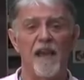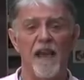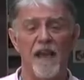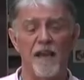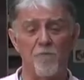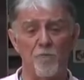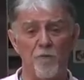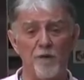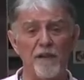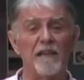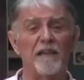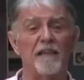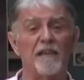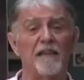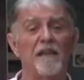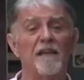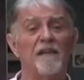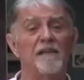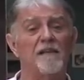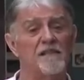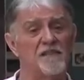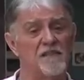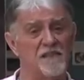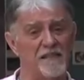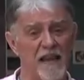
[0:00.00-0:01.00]
And really,
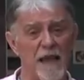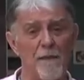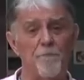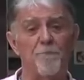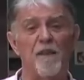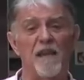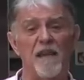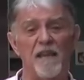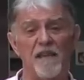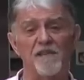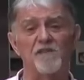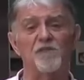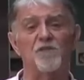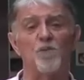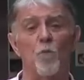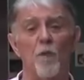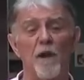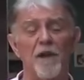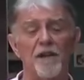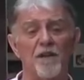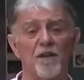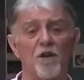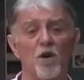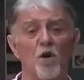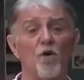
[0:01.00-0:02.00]
Snappay is the
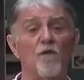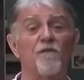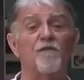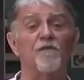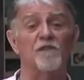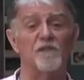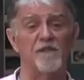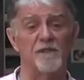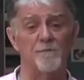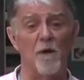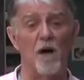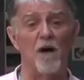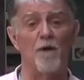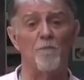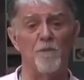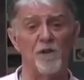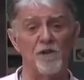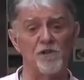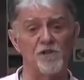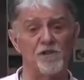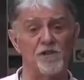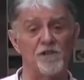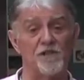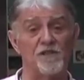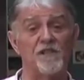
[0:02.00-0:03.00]
way to go for small
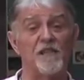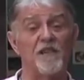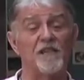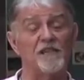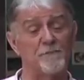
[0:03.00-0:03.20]
merchants,